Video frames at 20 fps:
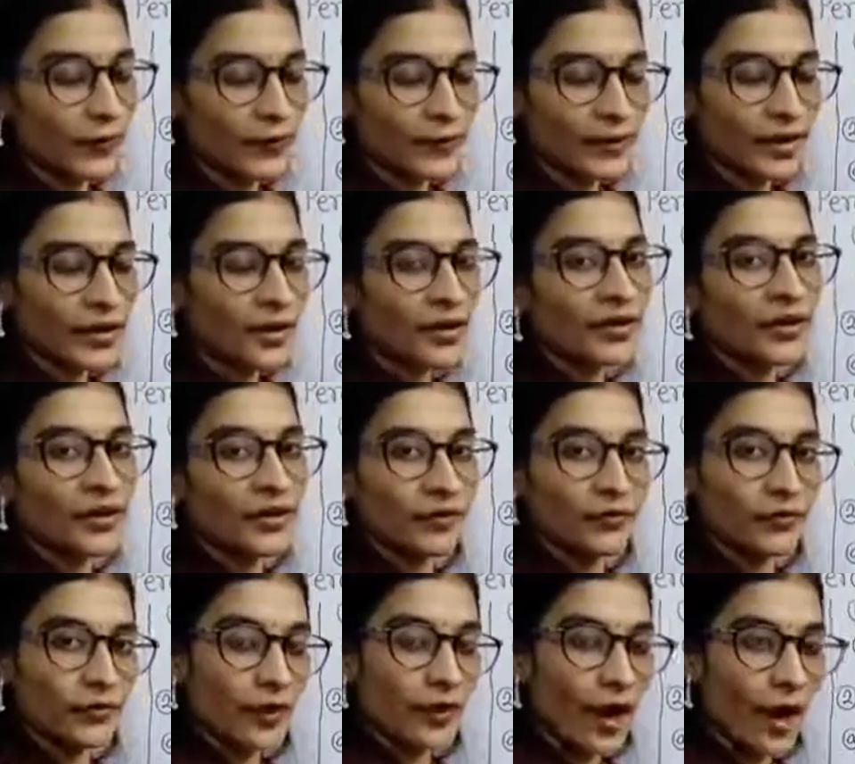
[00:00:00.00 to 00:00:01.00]
Okay.
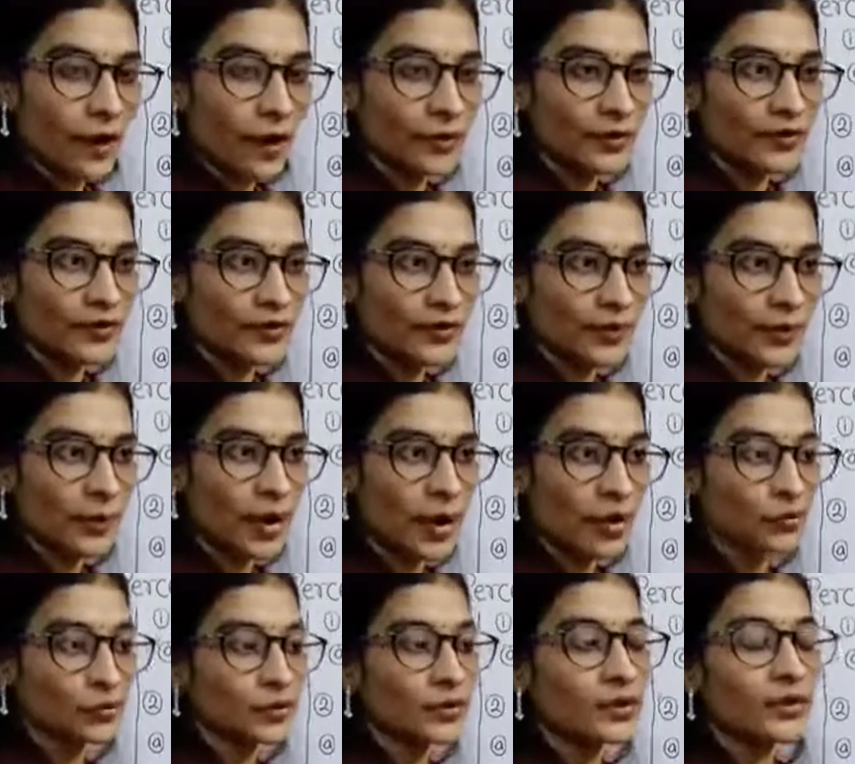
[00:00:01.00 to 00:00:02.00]
If you have learned
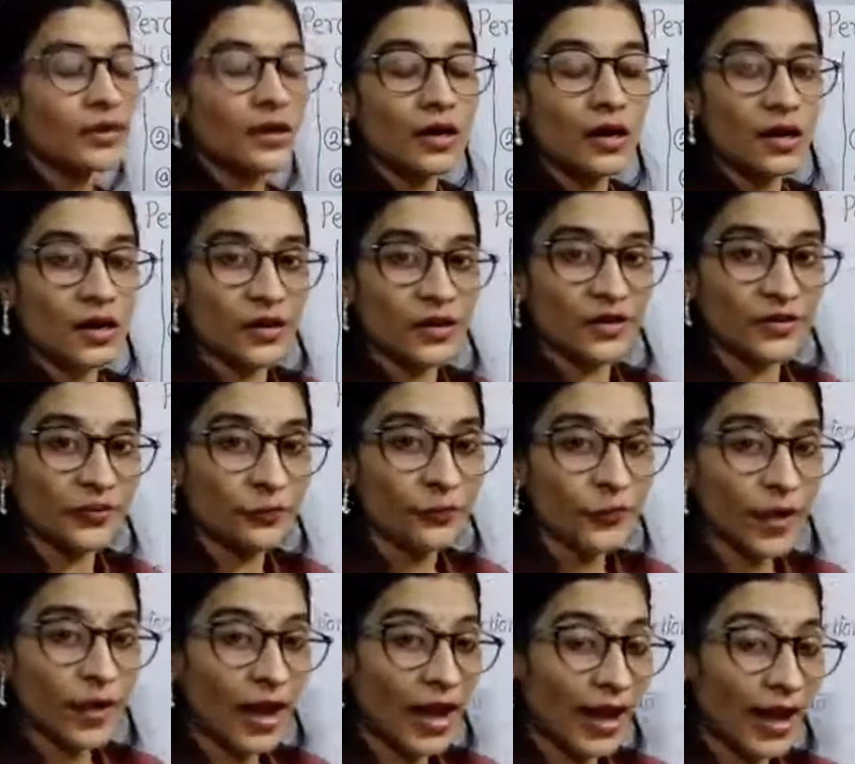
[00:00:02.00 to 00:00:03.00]
about if
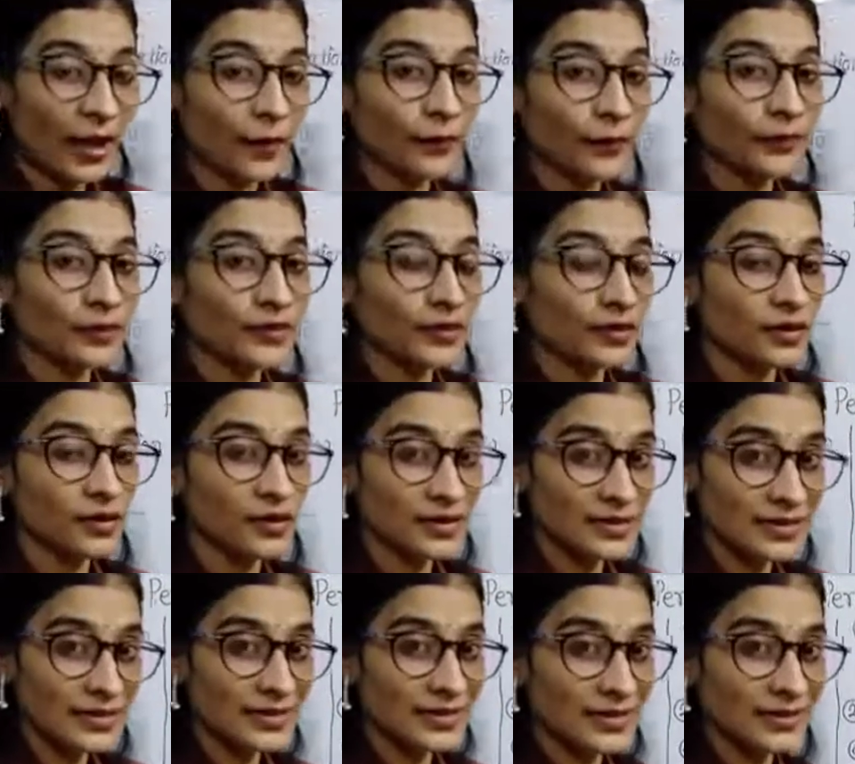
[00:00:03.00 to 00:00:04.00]
you have
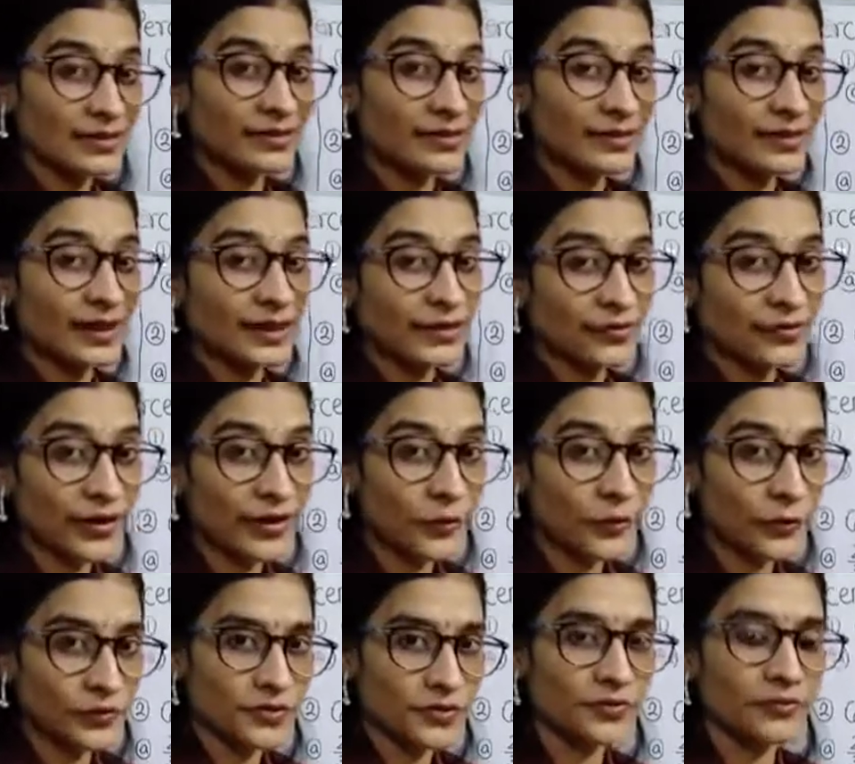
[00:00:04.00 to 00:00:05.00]
seen that
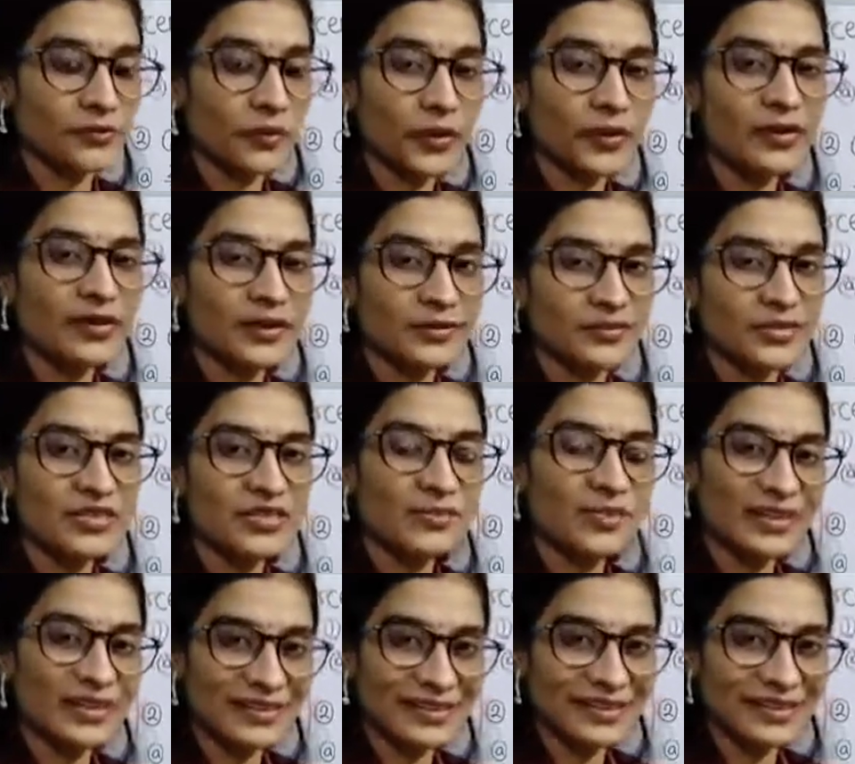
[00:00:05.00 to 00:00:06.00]
videos for a
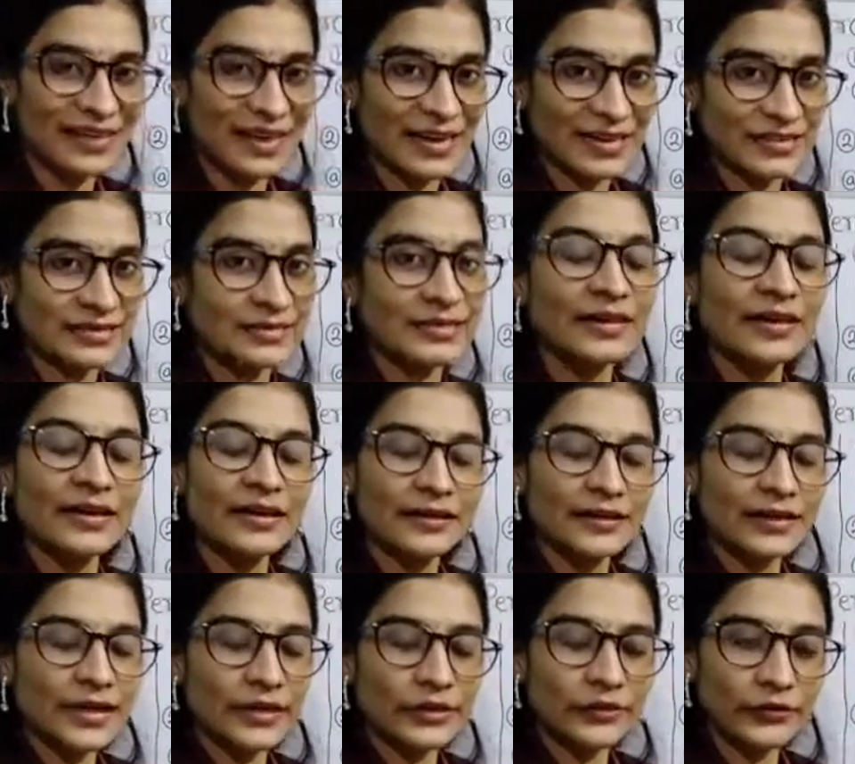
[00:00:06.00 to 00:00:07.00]
divisibility test,
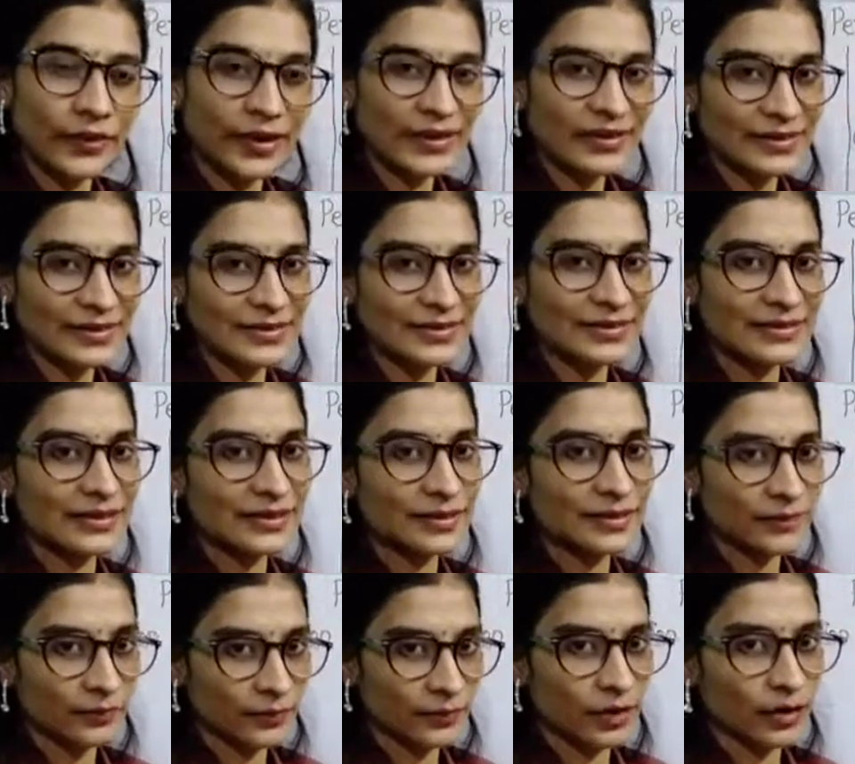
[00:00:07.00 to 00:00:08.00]
then you can easily
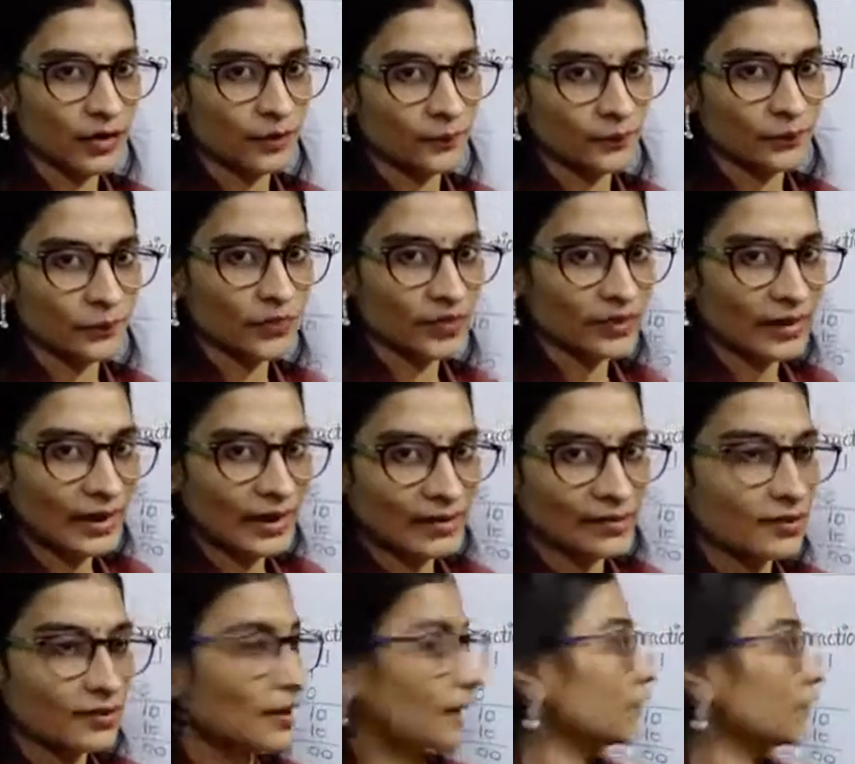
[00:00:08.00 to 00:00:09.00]

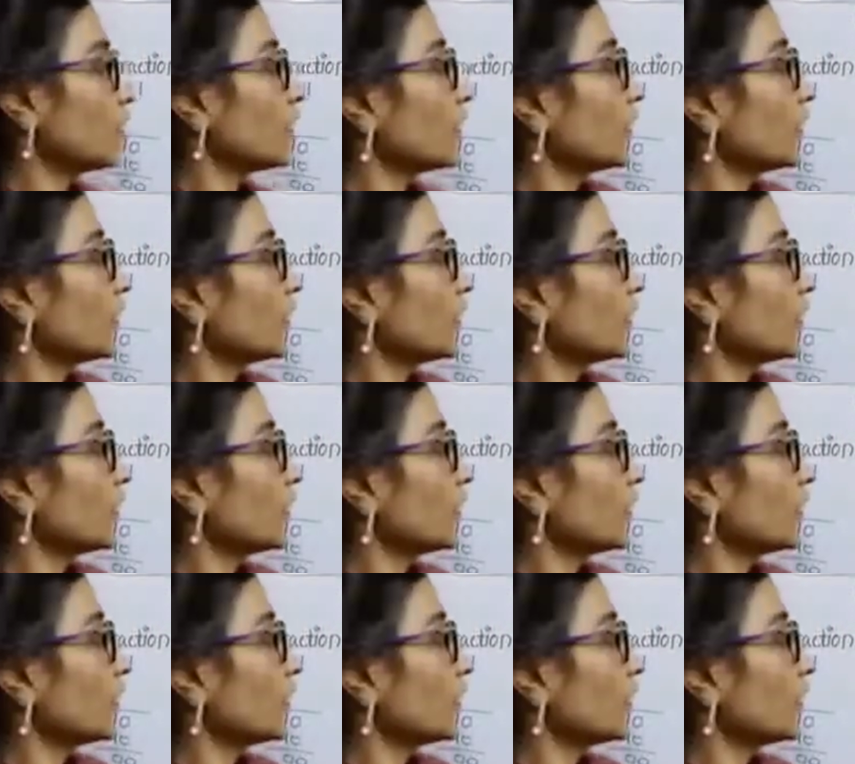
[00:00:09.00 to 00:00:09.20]
tackle that